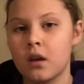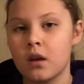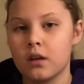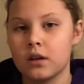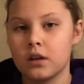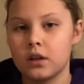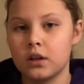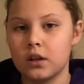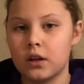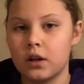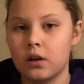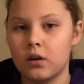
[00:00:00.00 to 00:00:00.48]

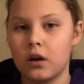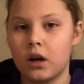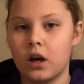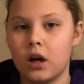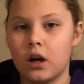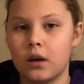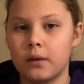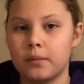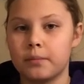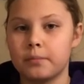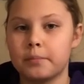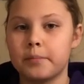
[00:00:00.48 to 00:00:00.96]
you know,
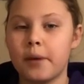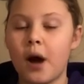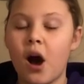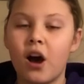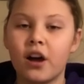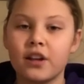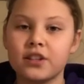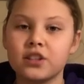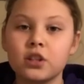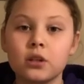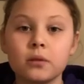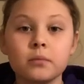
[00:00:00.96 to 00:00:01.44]
uh,
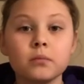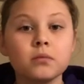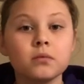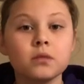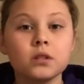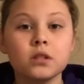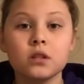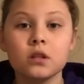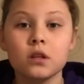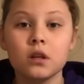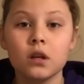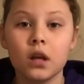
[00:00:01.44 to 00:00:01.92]

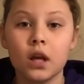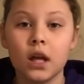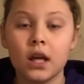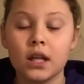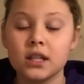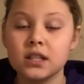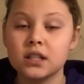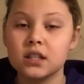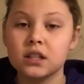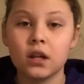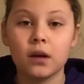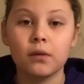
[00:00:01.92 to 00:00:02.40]
possums and
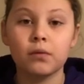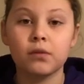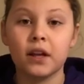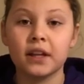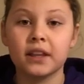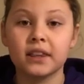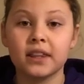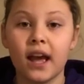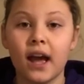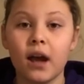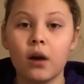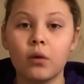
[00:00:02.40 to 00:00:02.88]
stuff
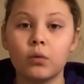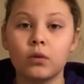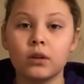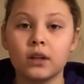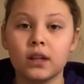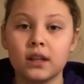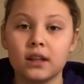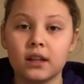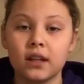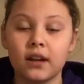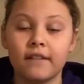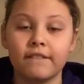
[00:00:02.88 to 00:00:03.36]
like that will
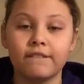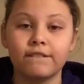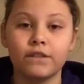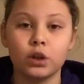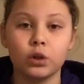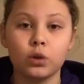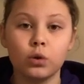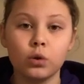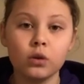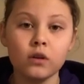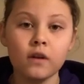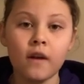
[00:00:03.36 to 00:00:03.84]
get in their
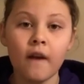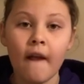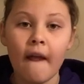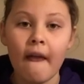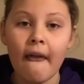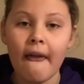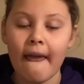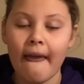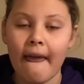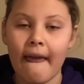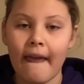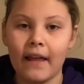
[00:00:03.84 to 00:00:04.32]
food
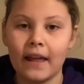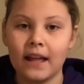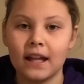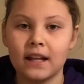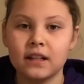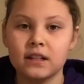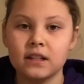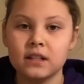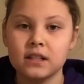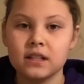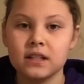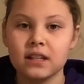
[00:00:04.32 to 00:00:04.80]

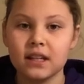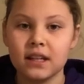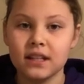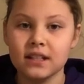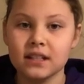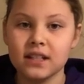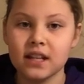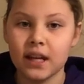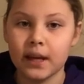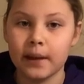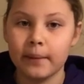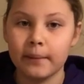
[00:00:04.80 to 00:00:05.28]
and
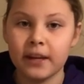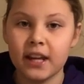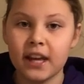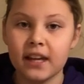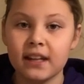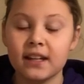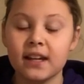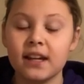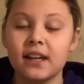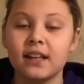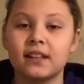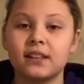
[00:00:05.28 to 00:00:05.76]
contaminate
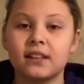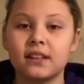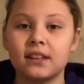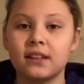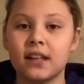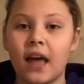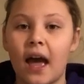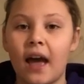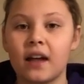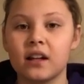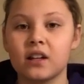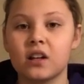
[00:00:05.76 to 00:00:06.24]
it, and then
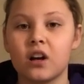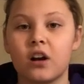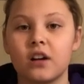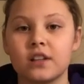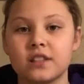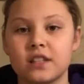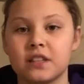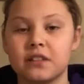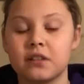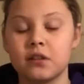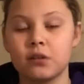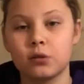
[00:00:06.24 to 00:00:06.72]
that
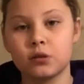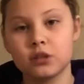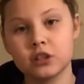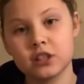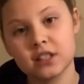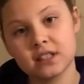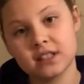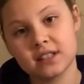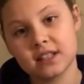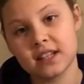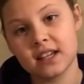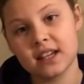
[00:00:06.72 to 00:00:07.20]
causes the
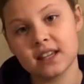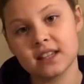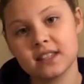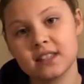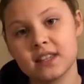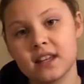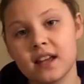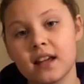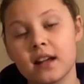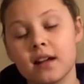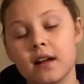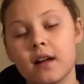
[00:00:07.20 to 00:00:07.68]
horses to get
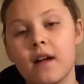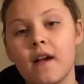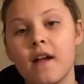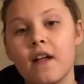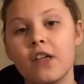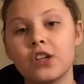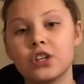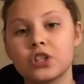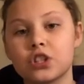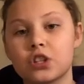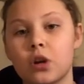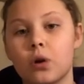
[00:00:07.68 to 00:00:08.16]
sick.
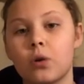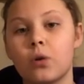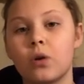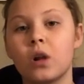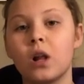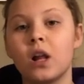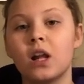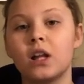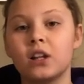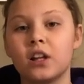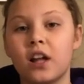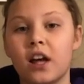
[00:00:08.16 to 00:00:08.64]
So
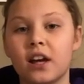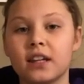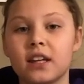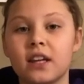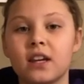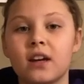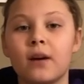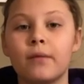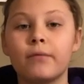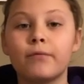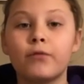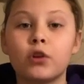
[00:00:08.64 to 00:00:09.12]
Lucky,
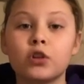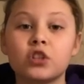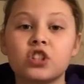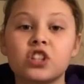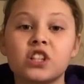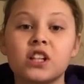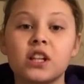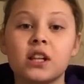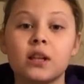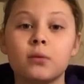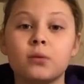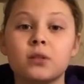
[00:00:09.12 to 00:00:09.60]

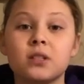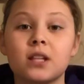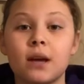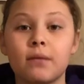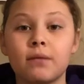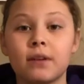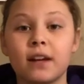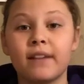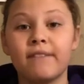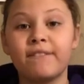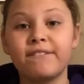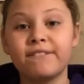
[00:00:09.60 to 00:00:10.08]
unfortunately, was
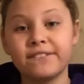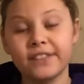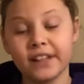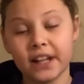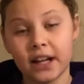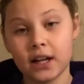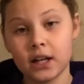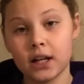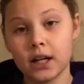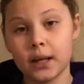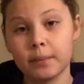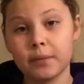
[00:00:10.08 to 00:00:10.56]
having a
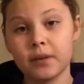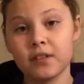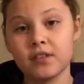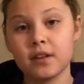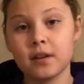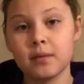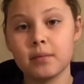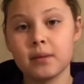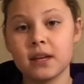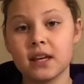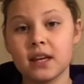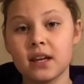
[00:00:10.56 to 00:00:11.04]
flare-up of
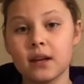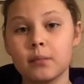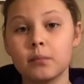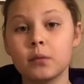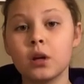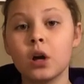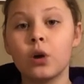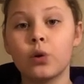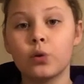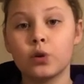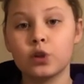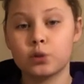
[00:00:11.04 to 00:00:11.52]
EPM,
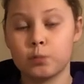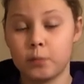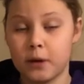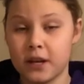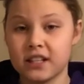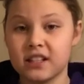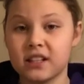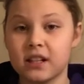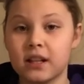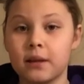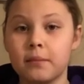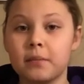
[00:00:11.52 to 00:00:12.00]
which
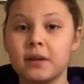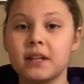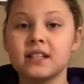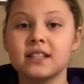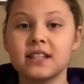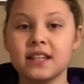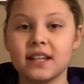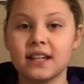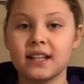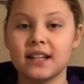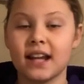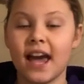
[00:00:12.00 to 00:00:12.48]
basically means
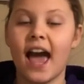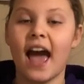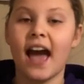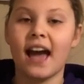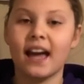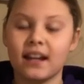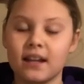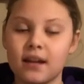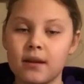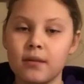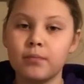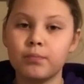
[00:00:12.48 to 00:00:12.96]
he had
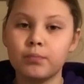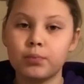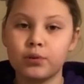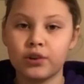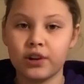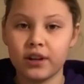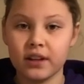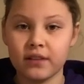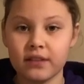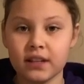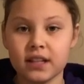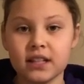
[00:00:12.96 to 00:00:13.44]
had it
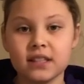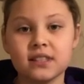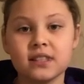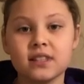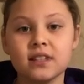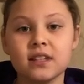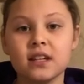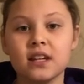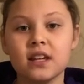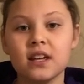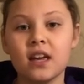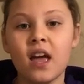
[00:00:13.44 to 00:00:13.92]

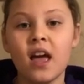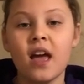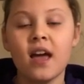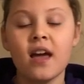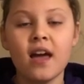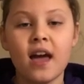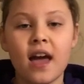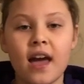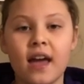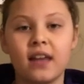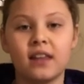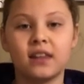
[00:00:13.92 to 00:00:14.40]
previously,
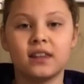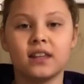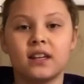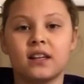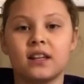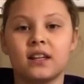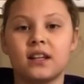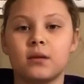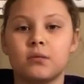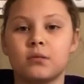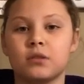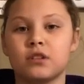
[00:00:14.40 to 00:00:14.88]
and then
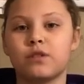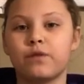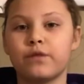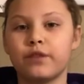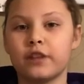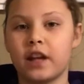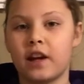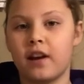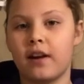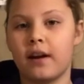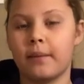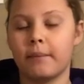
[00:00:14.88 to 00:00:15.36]
it was
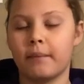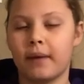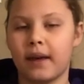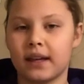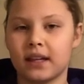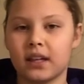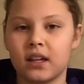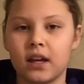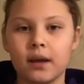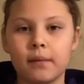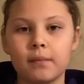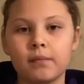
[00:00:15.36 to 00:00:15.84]
flaring
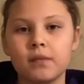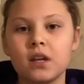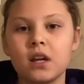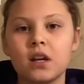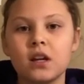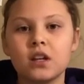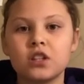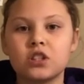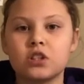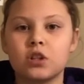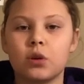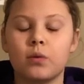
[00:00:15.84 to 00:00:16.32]
back up.
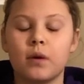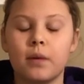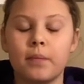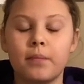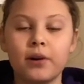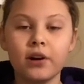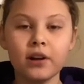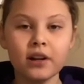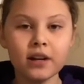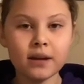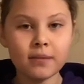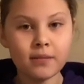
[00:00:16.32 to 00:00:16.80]
So we
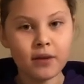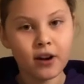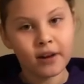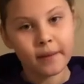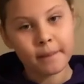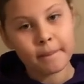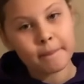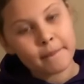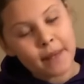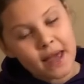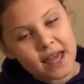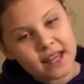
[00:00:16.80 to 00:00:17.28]
put
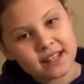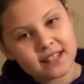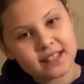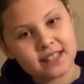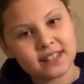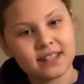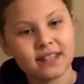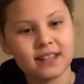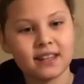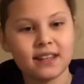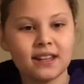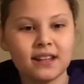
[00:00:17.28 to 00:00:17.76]
him on
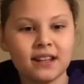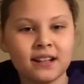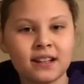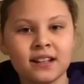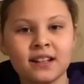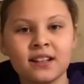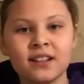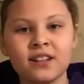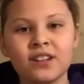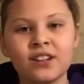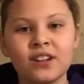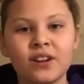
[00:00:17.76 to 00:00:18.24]

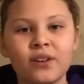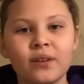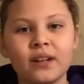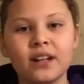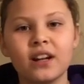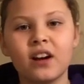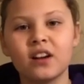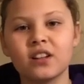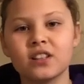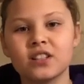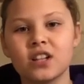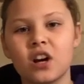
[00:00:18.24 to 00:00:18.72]
medicine, you know, in
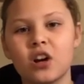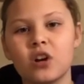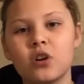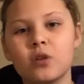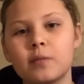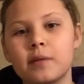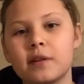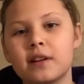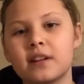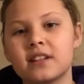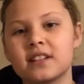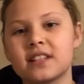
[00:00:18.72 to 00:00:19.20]

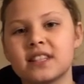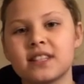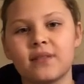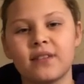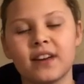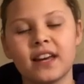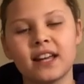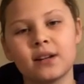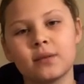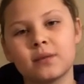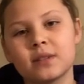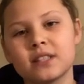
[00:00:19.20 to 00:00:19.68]
October.
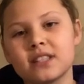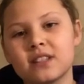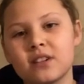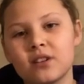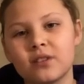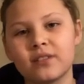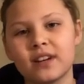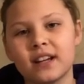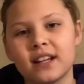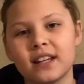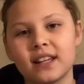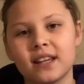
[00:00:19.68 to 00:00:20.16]
Savannah was still
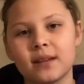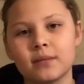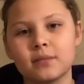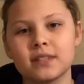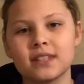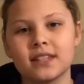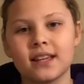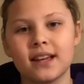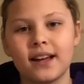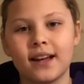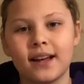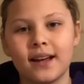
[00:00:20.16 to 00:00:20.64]
running him
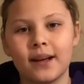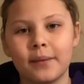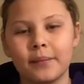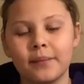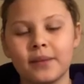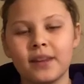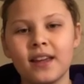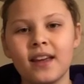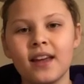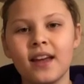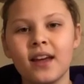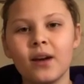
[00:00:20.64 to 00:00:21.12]
some.
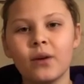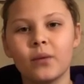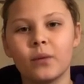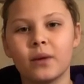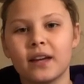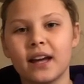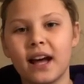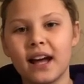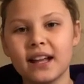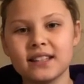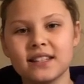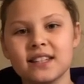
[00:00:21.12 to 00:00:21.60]
We
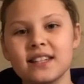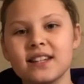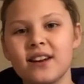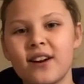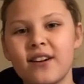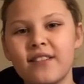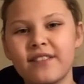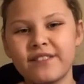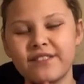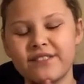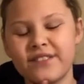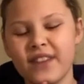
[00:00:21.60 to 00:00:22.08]
got to
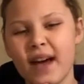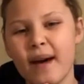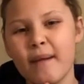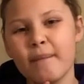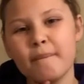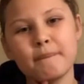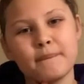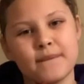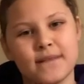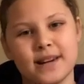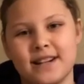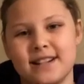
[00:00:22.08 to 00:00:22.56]

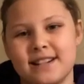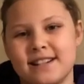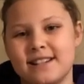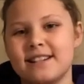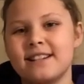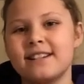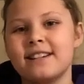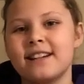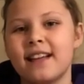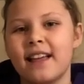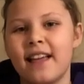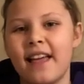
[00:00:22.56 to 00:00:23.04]
November,
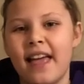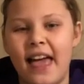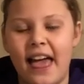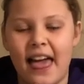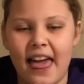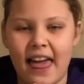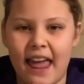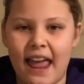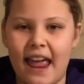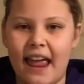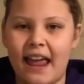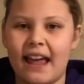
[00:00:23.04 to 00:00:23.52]

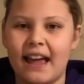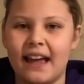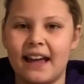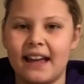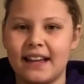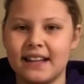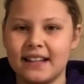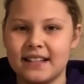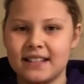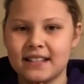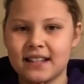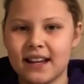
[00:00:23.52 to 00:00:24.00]

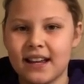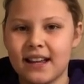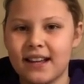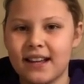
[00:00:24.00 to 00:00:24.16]
and